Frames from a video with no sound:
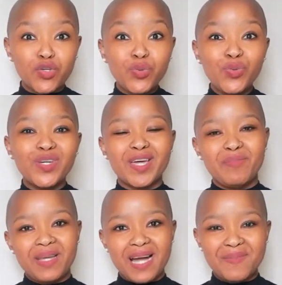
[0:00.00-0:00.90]
you can
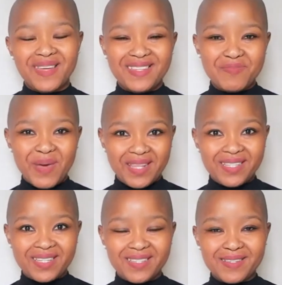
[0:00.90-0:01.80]
become
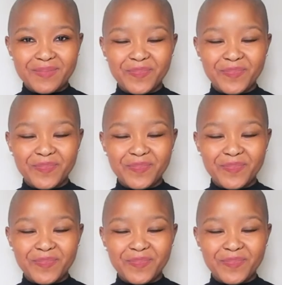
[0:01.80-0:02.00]
independent.